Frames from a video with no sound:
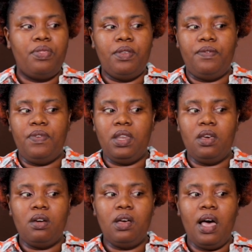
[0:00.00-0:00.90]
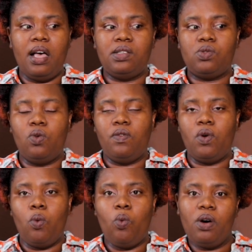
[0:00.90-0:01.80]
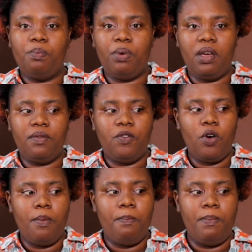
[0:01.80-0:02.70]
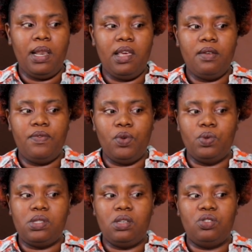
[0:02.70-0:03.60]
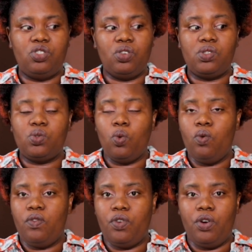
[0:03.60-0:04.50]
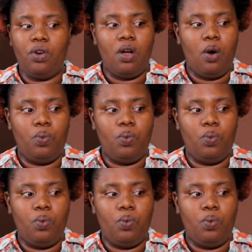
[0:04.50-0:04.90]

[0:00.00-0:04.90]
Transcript: The video has over 1.4 million views in just over a